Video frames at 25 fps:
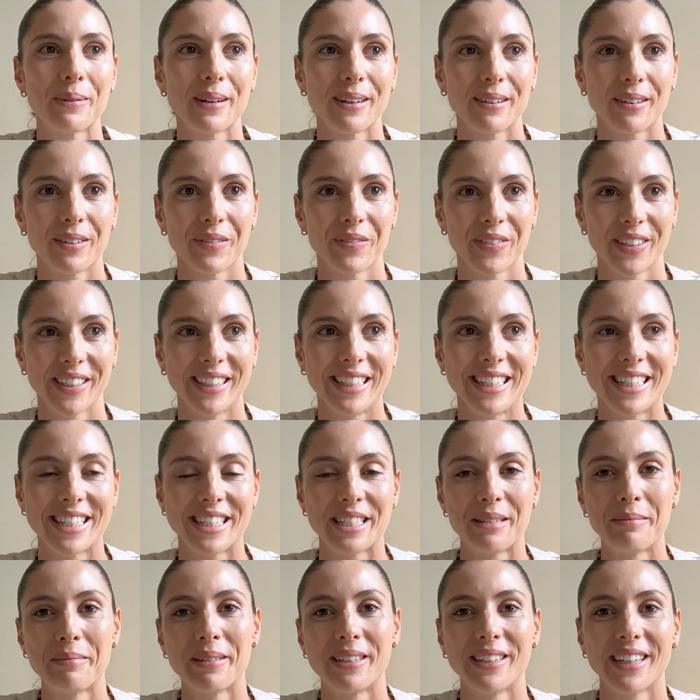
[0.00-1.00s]
wear a really
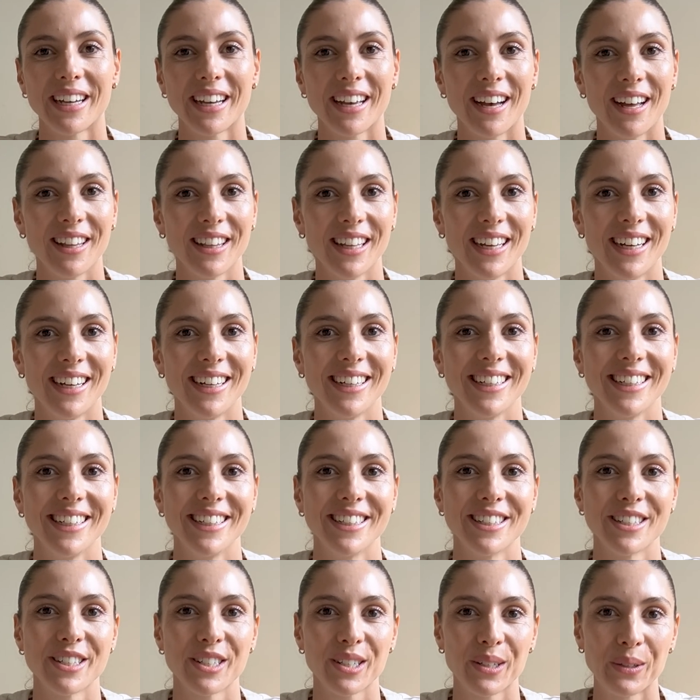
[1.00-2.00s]
similar color
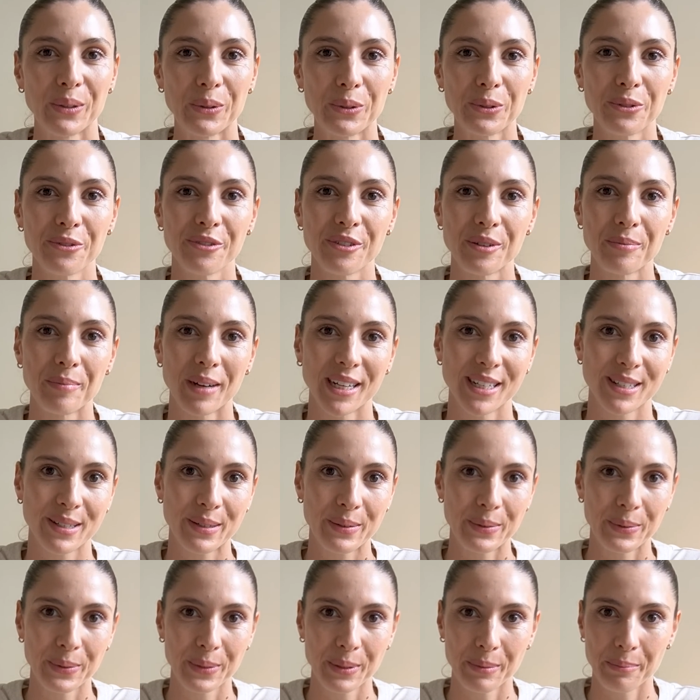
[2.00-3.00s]
in school for my
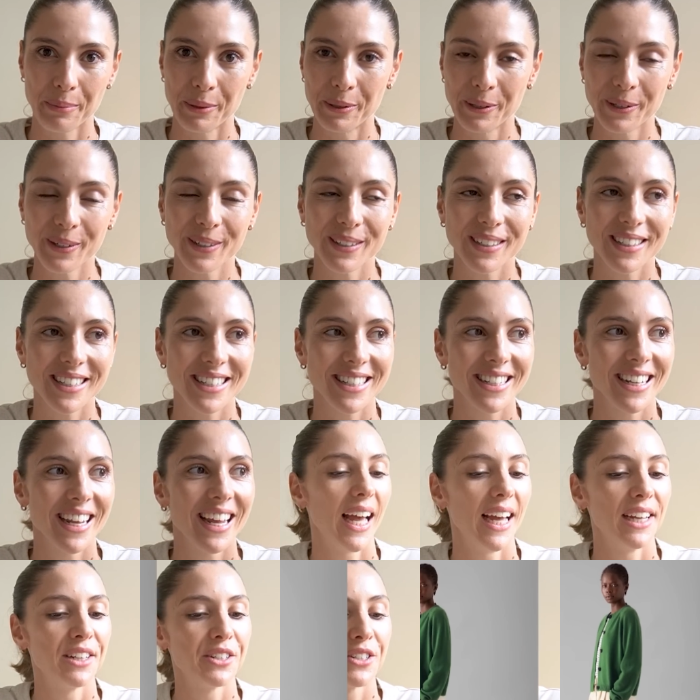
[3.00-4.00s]
school sports.
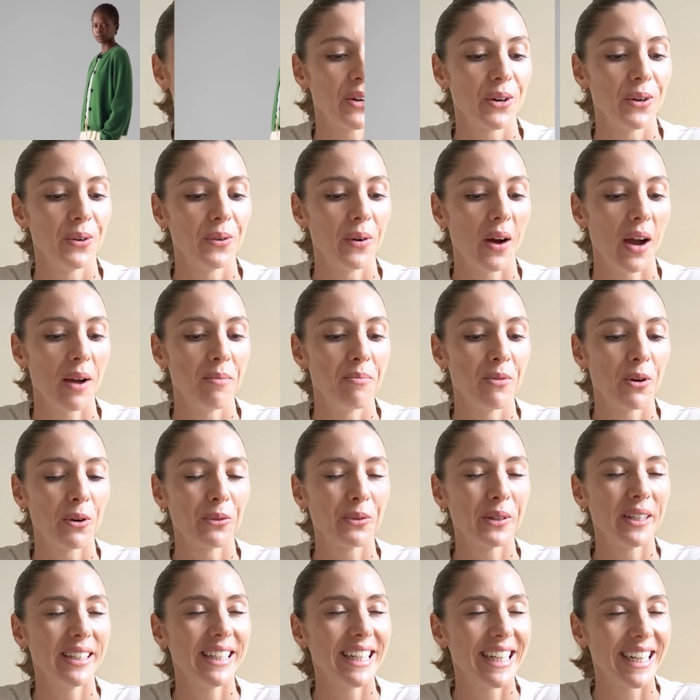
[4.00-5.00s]
And so I'm not
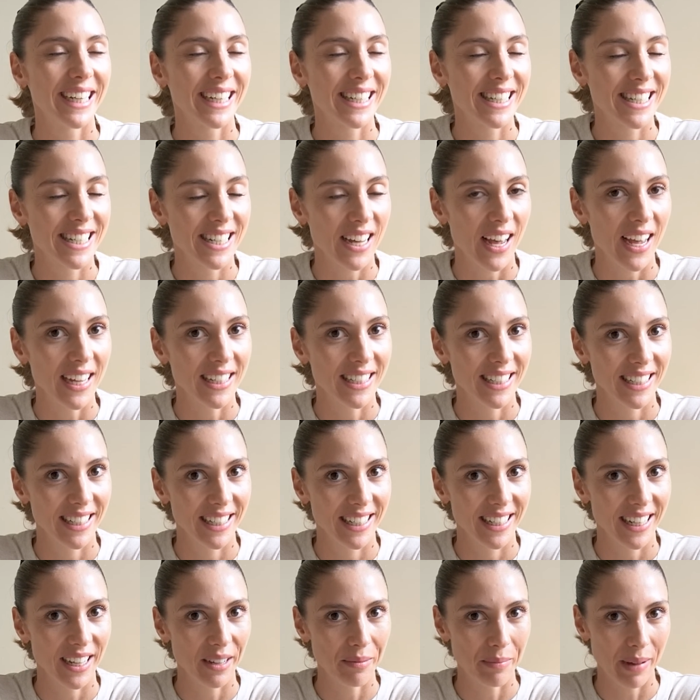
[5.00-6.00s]
really
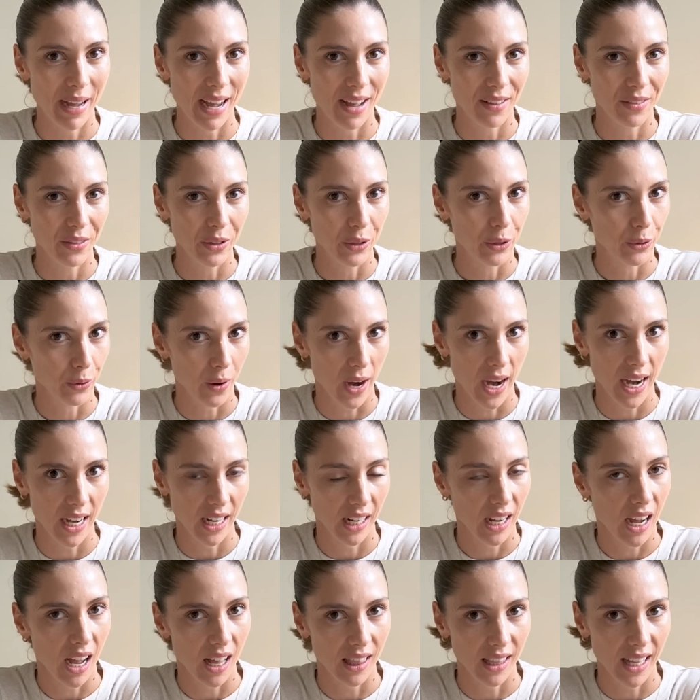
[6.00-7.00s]
excited about the
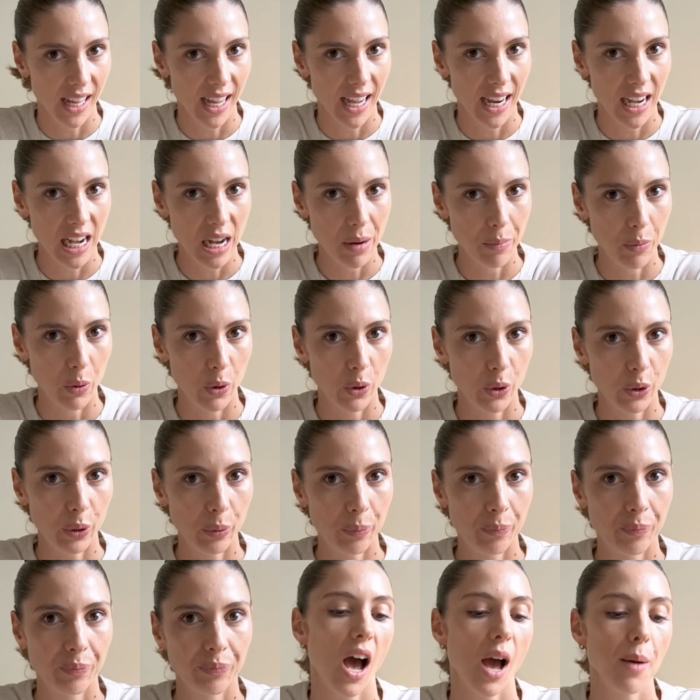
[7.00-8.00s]
green color anymore.